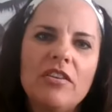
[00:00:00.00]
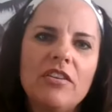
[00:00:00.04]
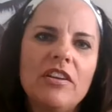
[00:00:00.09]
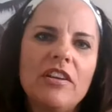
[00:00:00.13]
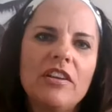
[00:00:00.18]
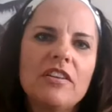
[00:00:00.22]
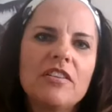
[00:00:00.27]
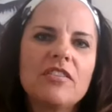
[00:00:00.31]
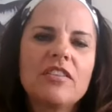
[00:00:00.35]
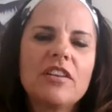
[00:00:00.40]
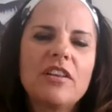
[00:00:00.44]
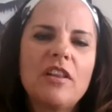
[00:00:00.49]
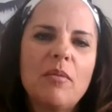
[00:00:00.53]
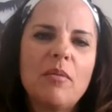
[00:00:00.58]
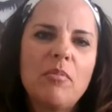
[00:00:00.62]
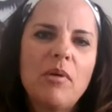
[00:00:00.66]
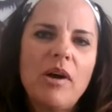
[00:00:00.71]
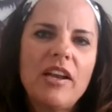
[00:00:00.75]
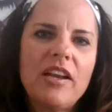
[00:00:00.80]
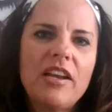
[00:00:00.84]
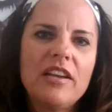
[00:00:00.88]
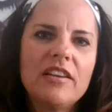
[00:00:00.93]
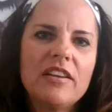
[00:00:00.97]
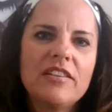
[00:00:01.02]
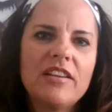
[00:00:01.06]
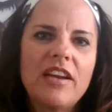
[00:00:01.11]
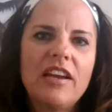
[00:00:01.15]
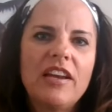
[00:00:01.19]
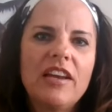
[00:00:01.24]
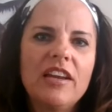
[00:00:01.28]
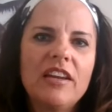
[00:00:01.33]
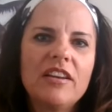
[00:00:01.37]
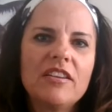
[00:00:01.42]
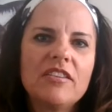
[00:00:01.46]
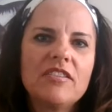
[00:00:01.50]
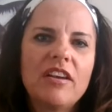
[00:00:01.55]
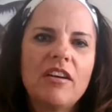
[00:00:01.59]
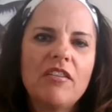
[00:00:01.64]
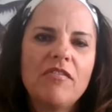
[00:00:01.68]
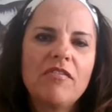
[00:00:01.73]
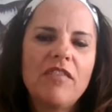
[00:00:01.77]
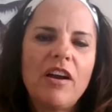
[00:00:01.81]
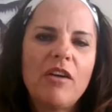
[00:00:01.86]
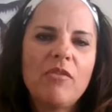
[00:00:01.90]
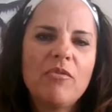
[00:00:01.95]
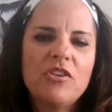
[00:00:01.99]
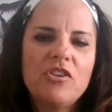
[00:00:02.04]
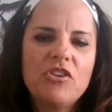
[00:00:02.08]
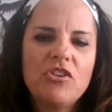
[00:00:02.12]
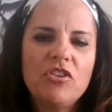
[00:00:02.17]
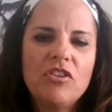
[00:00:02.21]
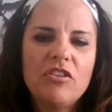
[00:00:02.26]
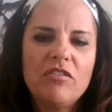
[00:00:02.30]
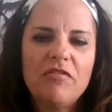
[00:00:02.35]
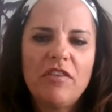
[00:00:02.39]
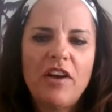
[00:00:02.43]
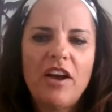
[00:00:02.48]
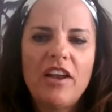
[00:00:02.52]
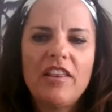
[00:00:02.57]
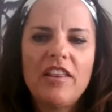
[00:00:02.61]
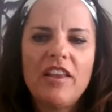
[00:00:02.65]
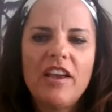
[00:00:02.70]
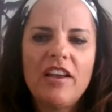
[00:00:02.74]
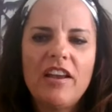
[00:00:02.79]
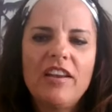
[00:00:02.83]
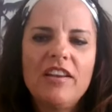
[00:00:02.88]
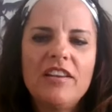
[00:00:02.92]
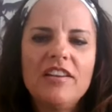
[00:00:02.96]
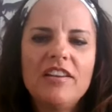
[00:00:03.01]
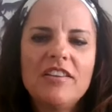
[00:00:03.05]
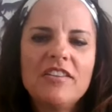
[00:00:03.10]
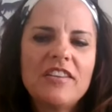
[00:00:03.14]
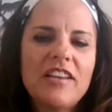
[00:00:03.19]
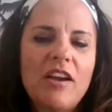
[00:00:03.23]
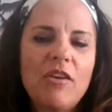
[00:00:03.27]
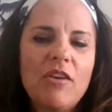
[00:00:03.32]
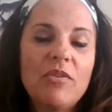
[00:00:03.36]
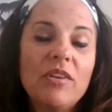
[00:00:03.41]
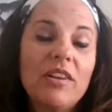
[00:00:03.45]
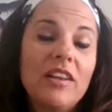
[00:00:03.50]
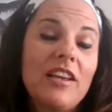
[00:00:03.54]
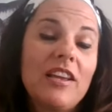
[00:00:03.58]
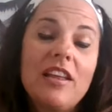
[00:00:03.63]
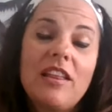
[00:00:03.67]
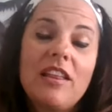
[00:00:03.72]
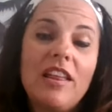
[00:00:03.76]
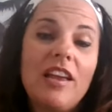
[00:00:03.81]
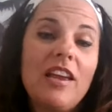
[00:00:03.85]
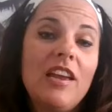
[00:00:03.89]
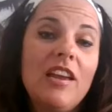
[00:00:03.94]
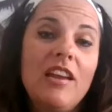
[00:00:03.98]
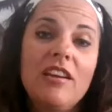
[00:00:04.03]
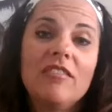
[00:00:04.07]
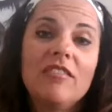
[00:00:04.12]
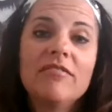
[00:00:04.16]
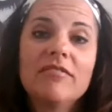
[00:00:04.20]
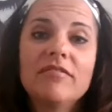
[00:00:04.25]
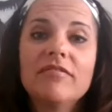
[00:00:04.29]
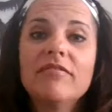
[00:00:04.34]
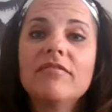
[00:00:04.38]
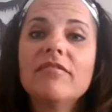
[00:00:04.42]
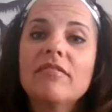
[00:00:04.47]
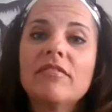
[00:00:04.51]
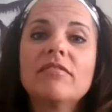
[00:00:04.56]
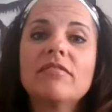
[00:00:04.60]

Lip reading: illness and the body attacking itself? How would you define that? And is that really a thing?